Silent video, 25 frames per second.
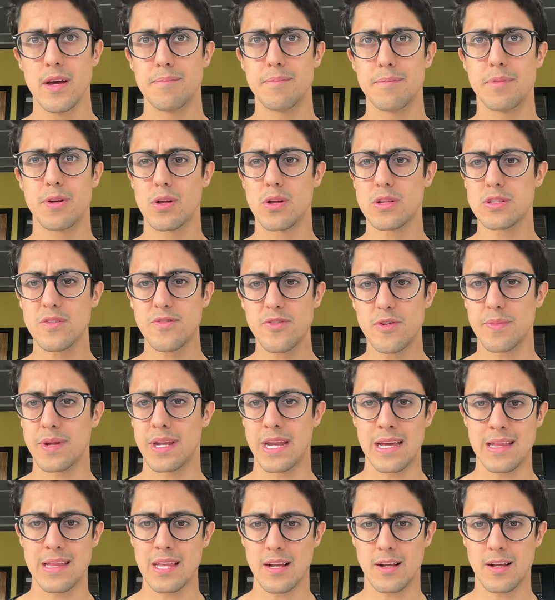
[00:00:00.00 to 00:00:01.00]
but also from
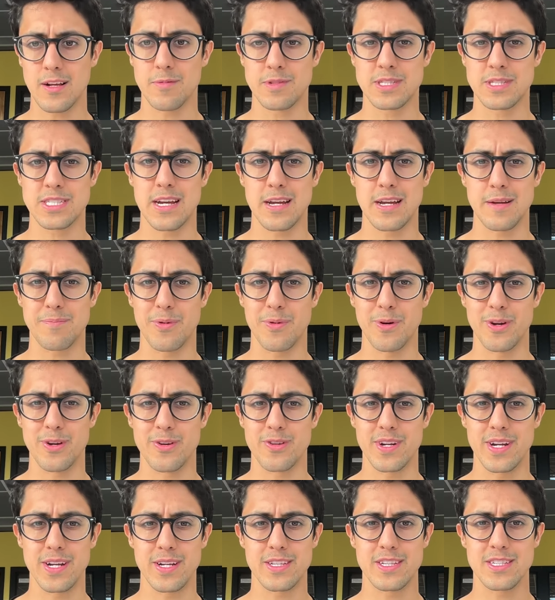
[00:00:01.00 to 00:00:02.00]
an ethical
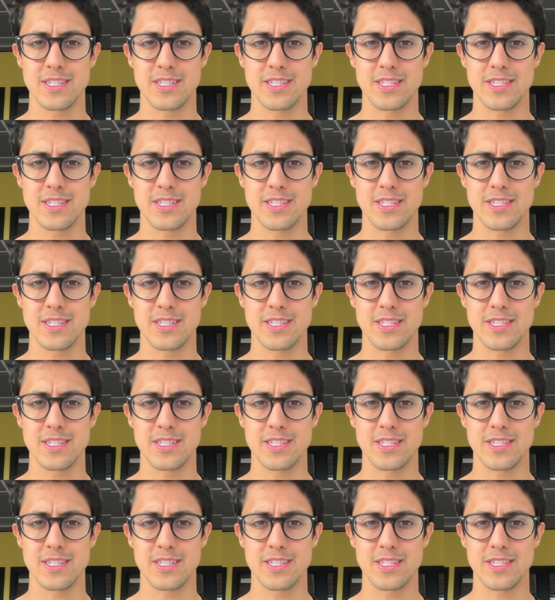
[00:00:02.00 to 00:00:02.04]
standpoint, right?